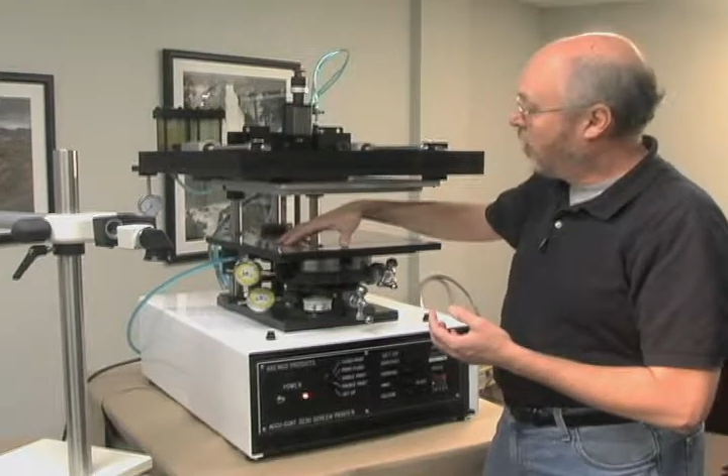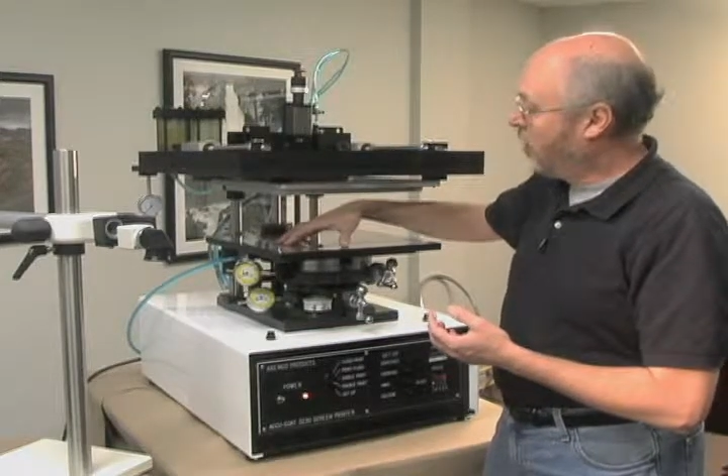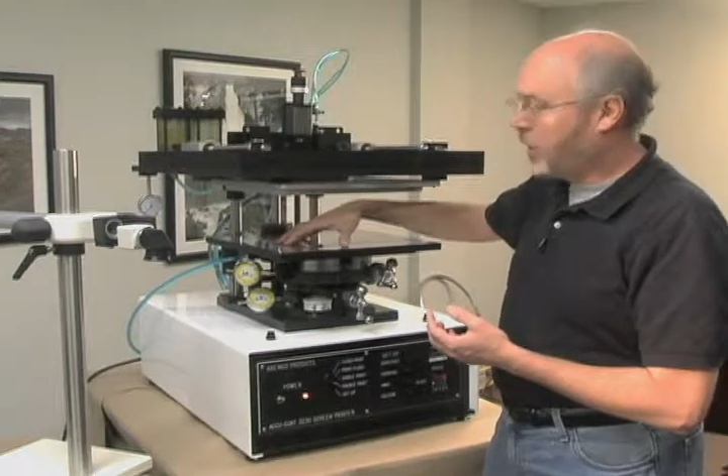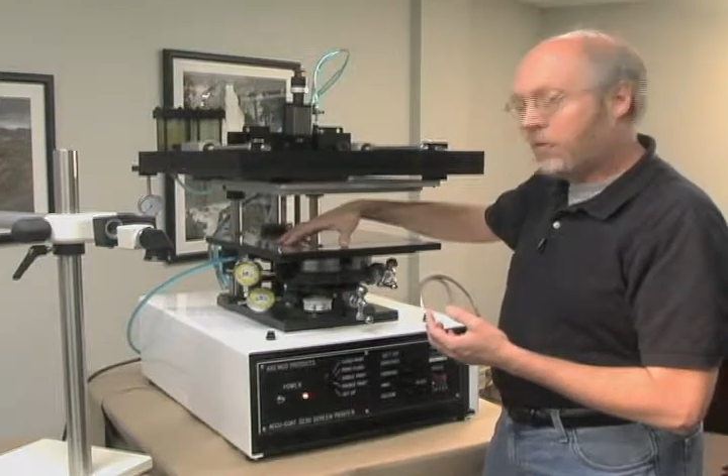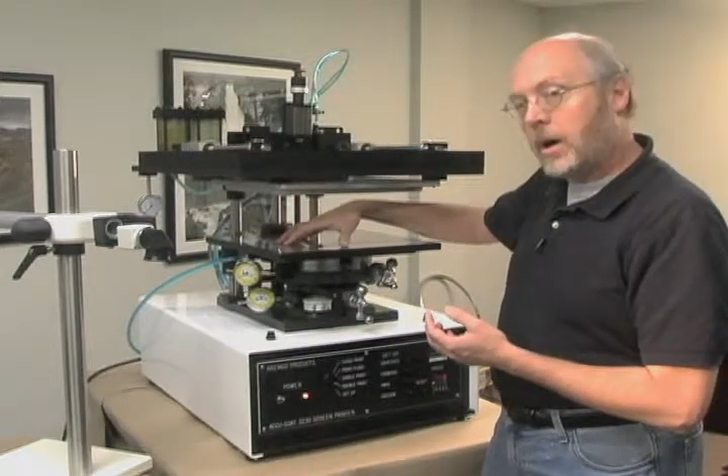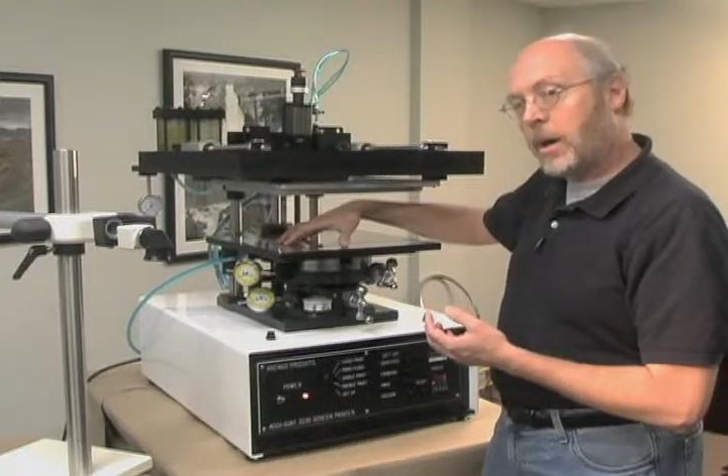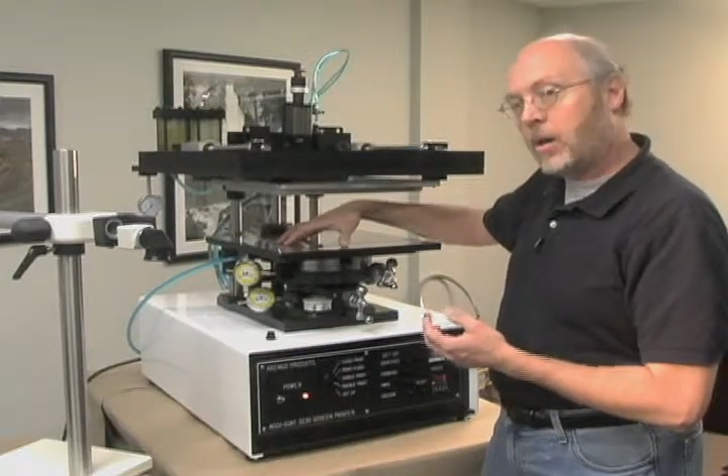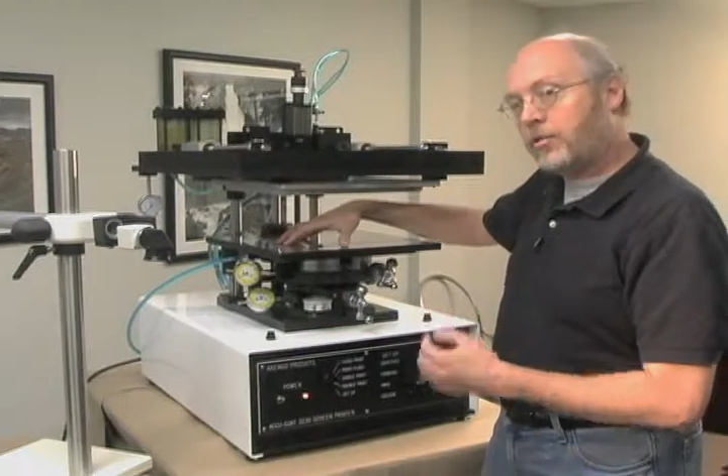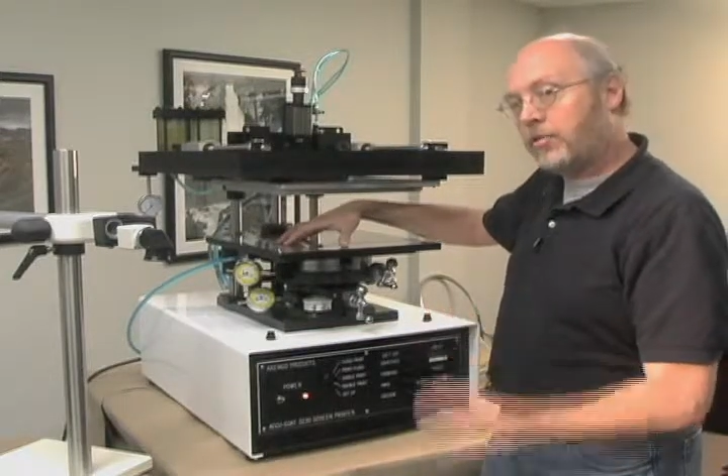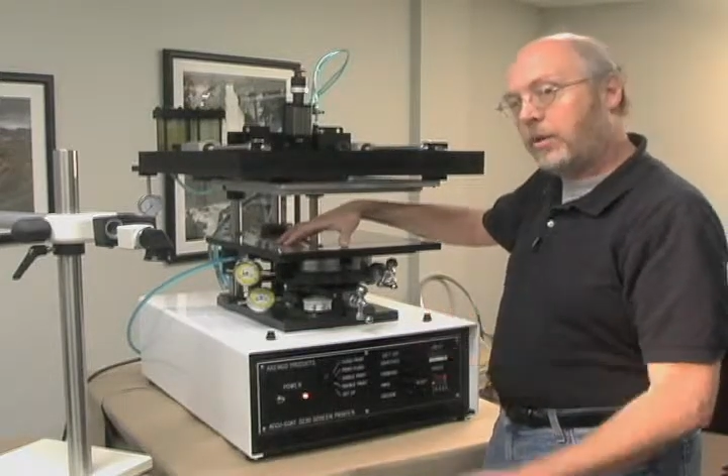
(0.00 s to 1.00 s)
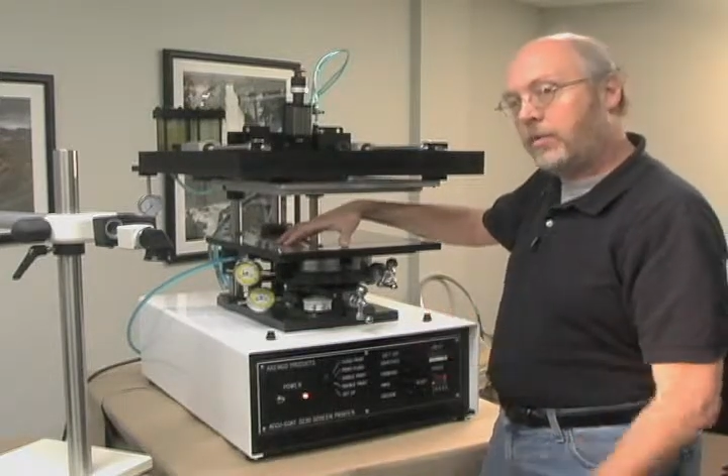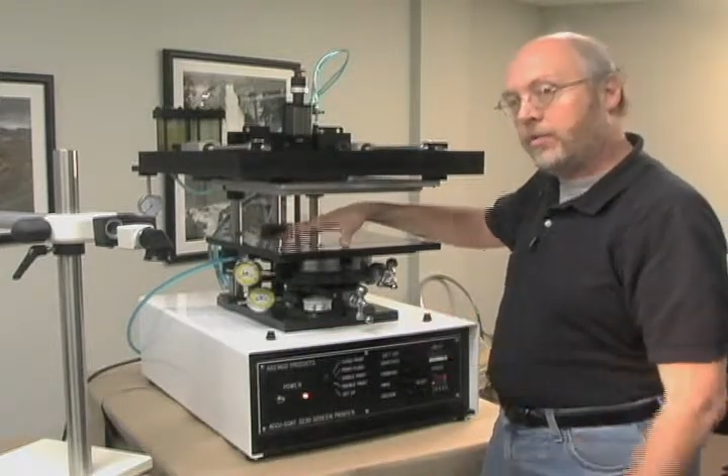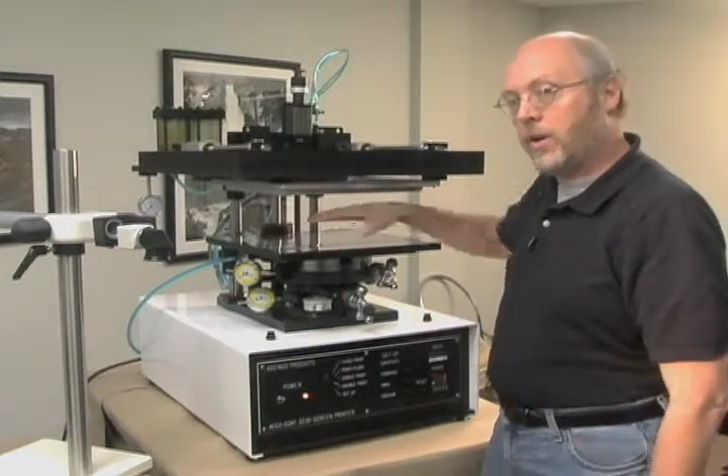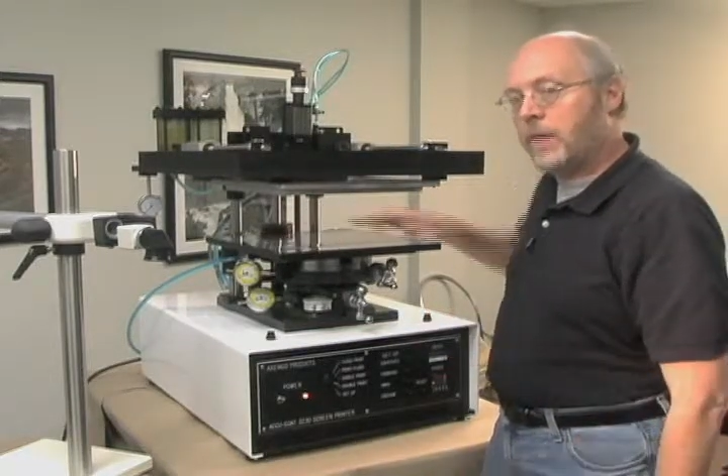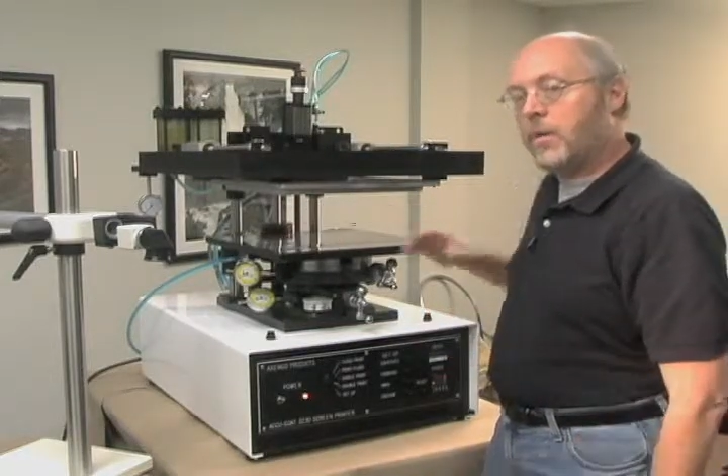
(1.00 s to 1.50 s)
With our Mylar screen
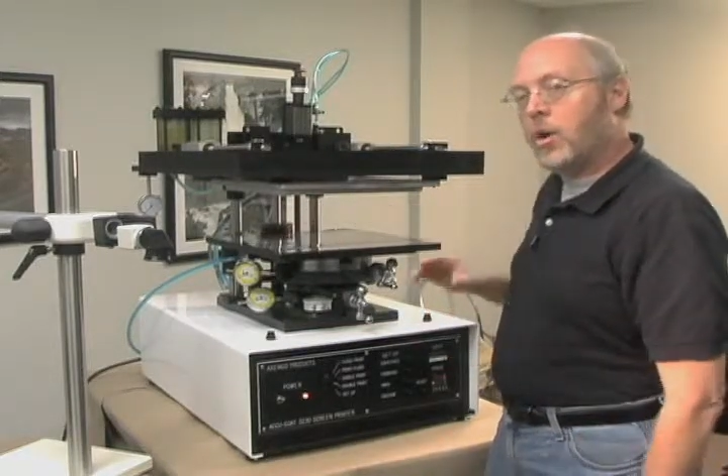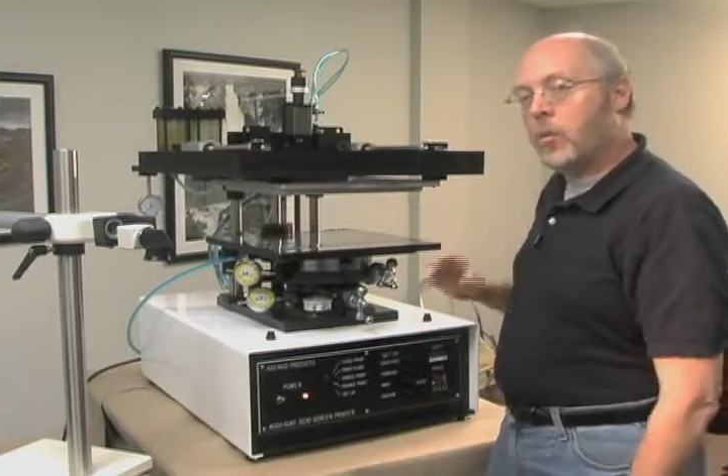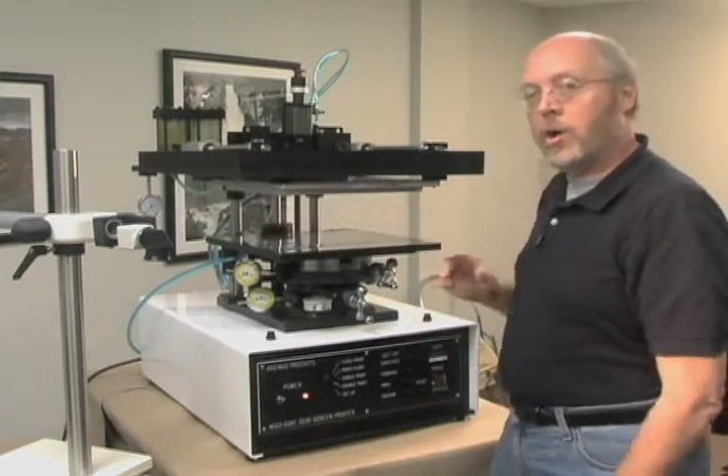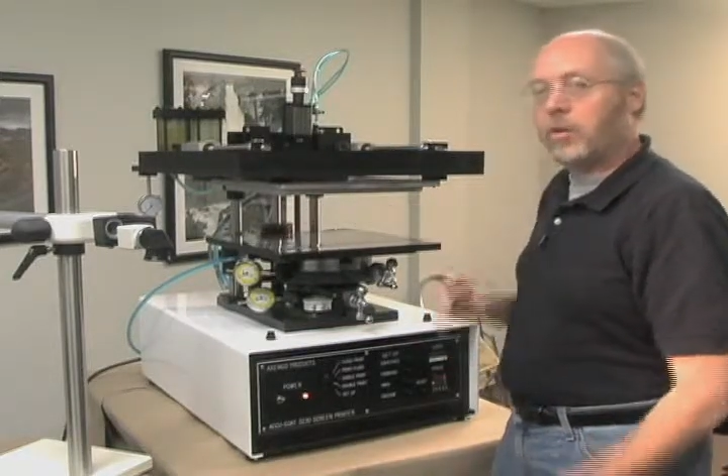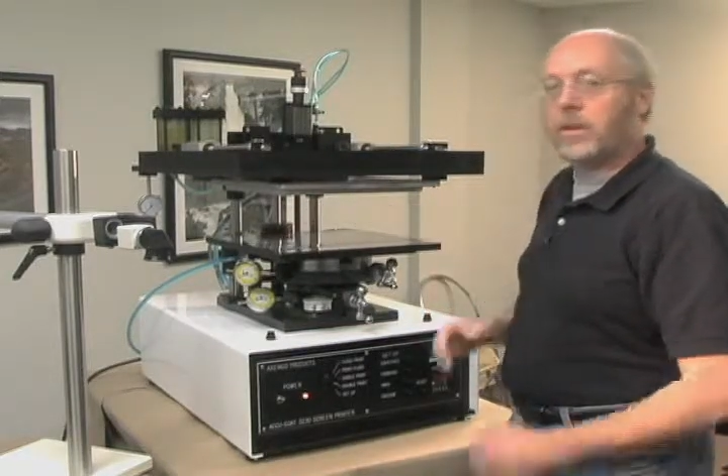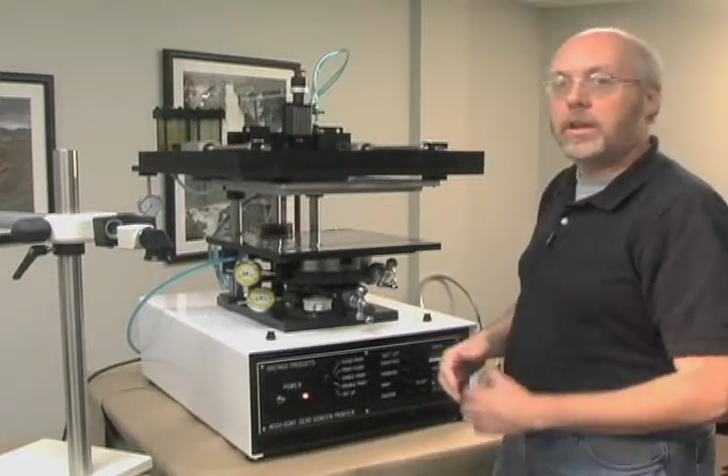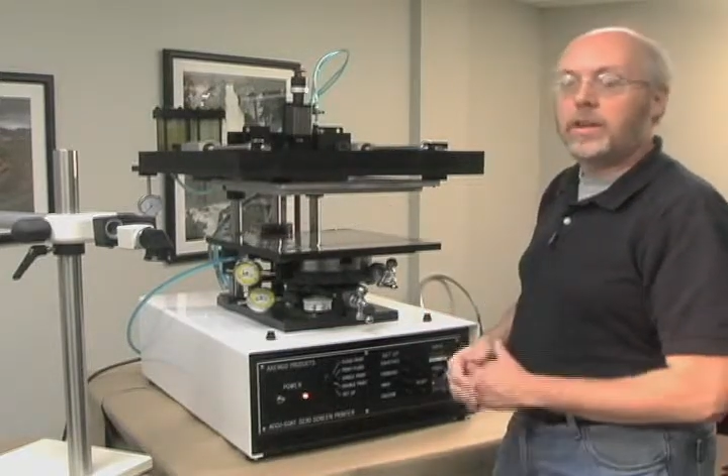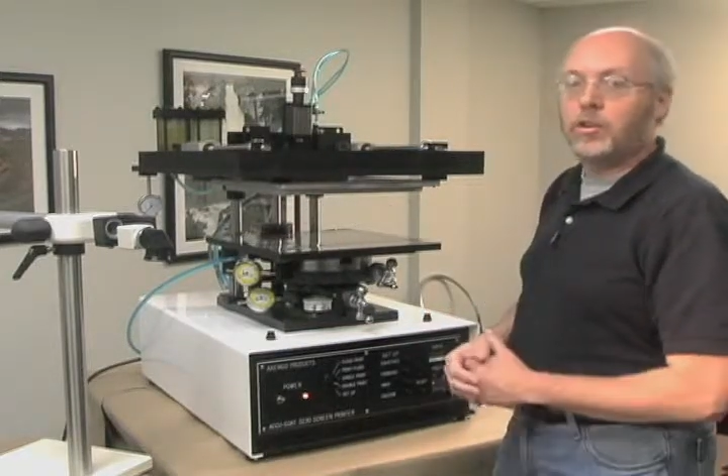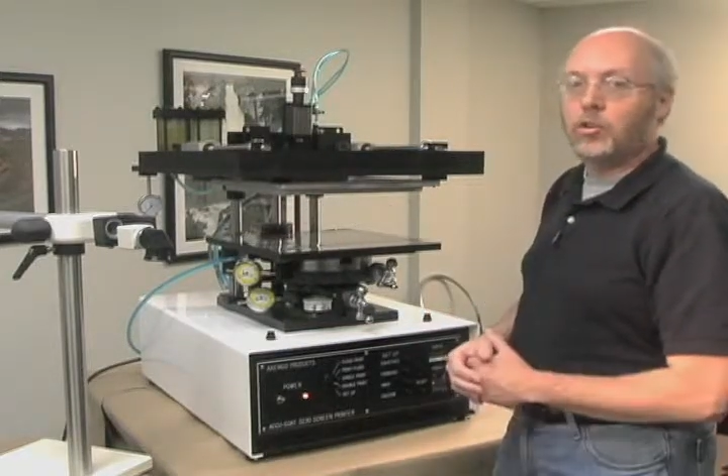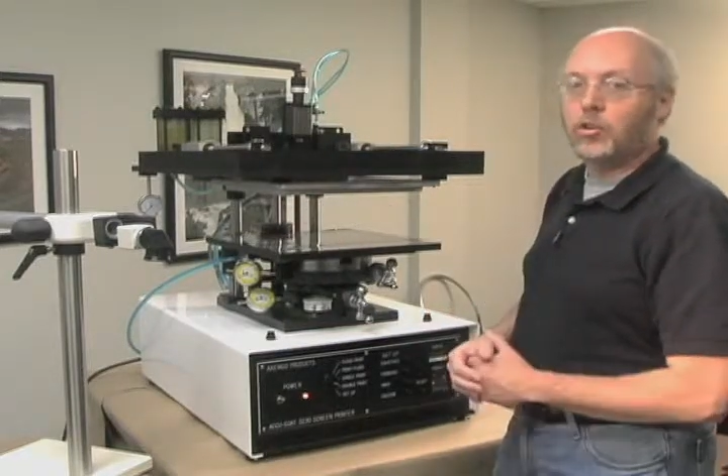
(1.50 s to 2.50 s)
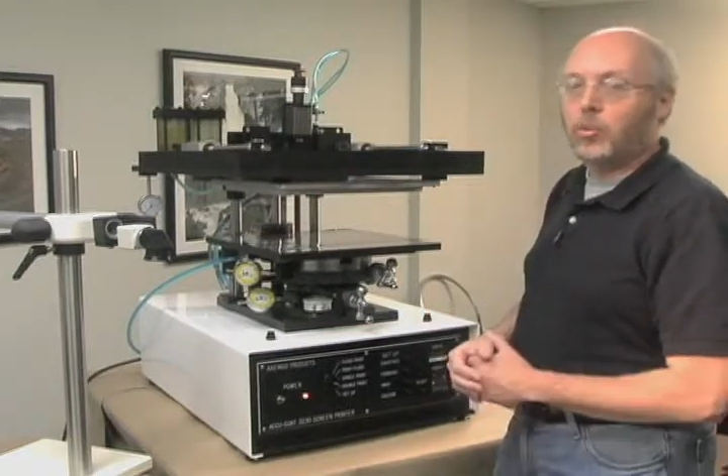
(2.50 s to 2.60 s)
frame, we only need